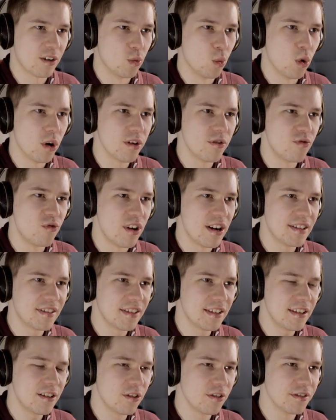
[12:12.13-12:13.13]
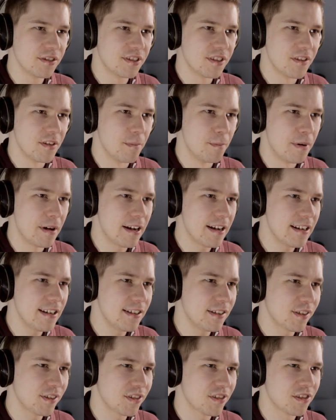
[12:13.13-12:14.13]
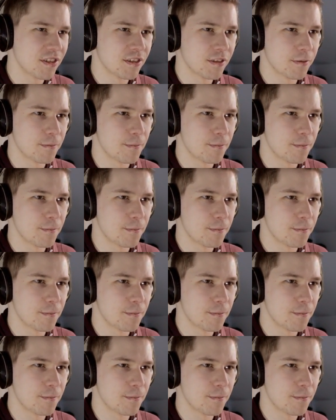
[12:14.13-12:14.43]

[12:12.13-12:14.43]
1 resin onto the base.